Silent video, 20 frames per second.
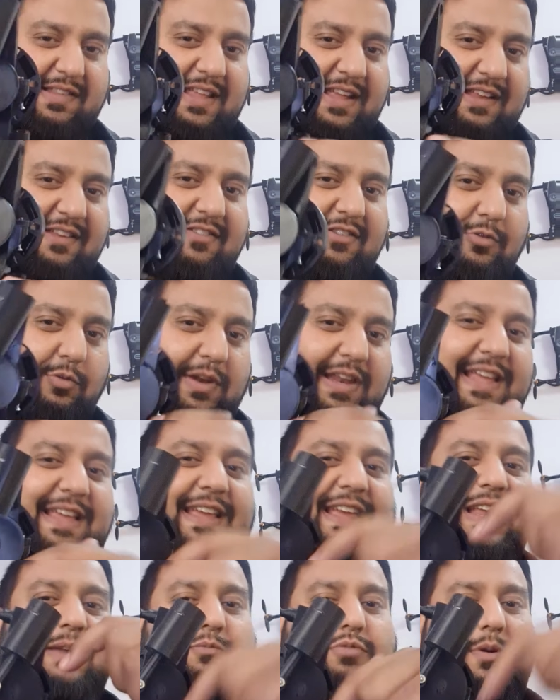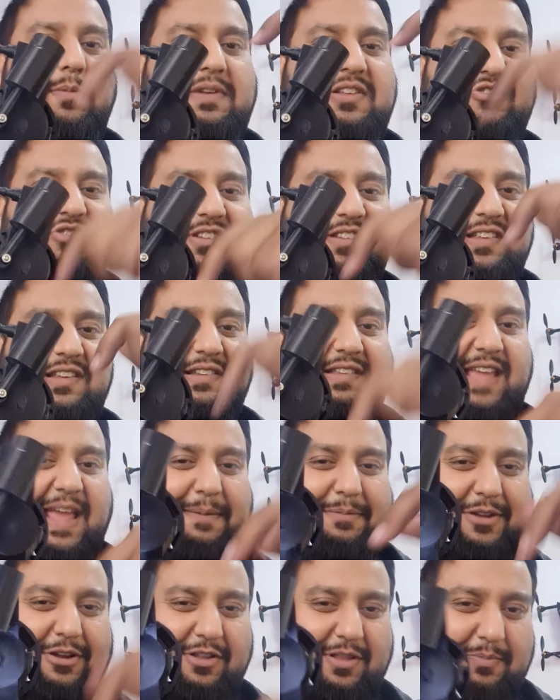thing is so leaky, it probably just
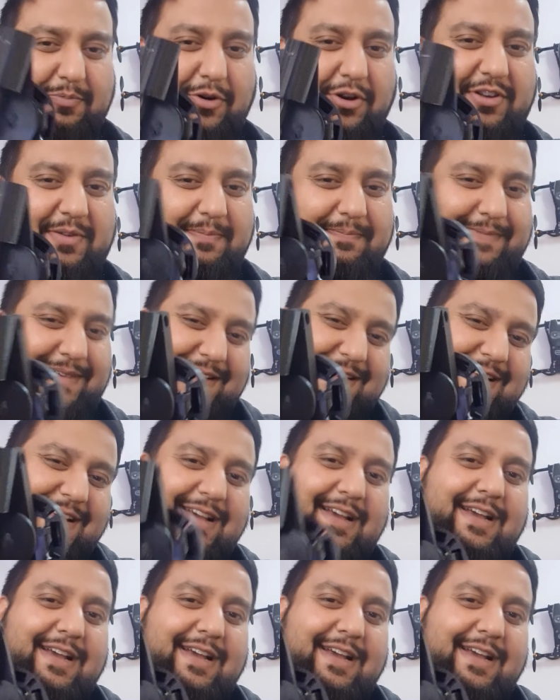escaped out the bottom, but